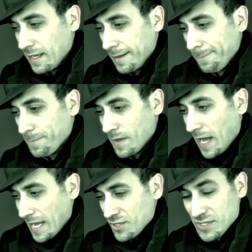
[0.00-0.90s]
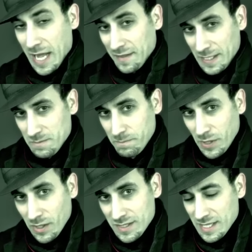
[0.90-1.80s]
And I just got these
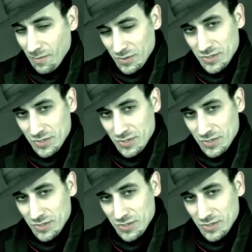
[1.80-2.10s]
books, and